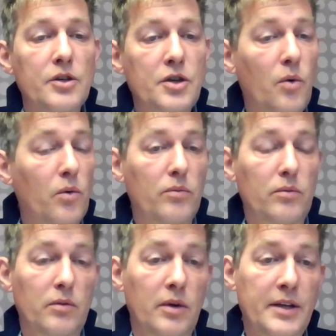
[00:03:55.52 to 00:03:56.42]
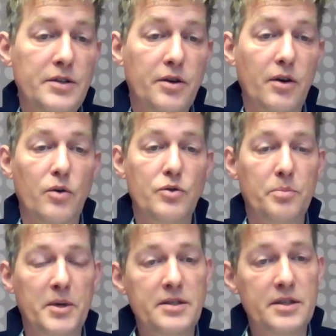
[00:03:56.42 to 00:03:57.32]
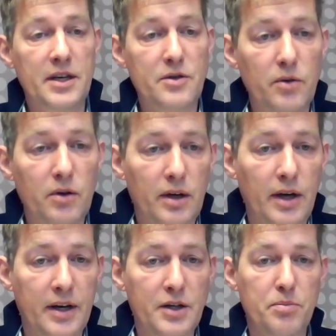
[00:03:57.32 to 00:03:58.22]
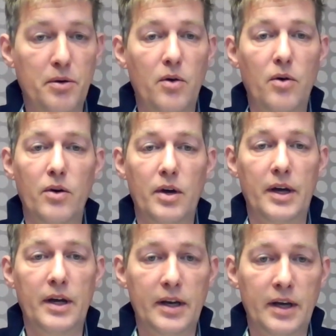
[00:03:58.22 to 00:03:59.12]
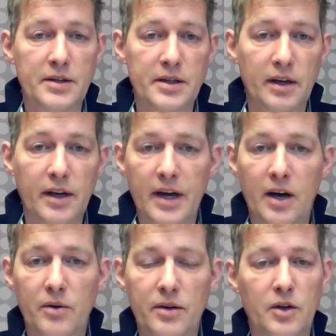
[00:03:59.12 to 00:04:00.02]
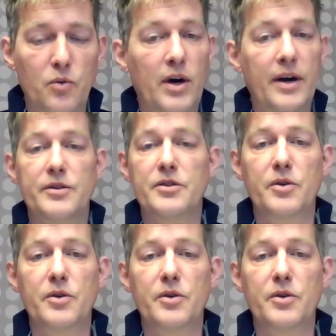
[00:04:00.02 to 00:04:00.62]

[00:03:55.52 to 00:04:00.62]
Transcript: So let's go to Business Central and explore an Excel layout in the wild so